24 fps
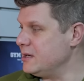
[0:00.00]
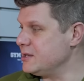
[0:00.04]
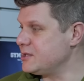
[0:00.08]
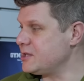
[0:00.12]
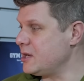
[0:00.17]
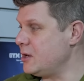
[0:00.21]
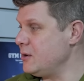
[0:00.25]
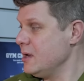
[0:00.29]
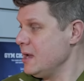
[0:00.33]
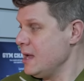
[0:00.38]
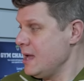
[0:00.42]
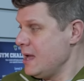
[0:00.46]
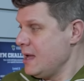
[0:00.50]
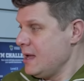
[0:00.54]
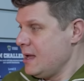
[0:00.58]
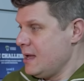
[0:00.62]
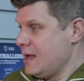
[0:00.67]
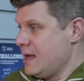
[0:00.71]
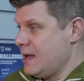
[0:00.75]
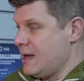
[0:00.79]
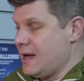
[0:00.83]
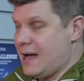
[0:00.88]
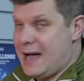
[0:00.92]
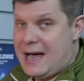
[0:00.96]
And so
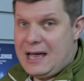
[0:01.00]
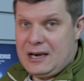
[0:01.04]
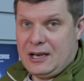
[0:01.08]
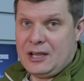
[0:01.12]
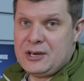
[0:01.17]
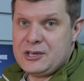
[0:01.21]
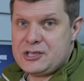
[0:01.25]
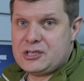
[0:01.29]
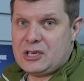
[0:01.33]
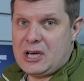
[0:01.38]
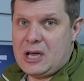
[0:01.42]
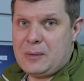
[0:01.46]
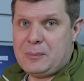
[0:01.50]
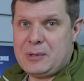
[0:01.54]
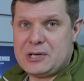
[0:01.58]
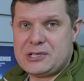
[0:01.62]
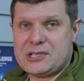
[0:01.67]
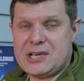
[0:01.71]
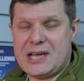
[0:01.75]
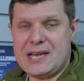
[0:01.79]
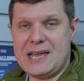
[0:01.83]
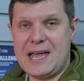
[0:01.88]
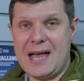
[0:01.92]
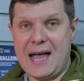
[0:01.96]
at lunchtime, I
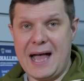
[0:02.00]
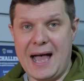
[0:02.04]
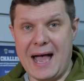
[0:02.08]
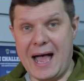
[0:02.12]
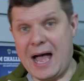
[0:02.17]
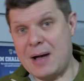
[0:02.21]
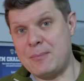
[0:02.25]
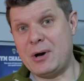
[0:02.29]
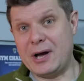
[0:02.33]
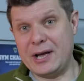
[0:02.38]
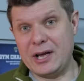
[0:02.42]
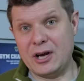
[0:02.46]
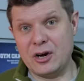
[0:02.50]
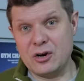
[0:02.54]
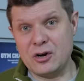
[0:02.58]
say, am I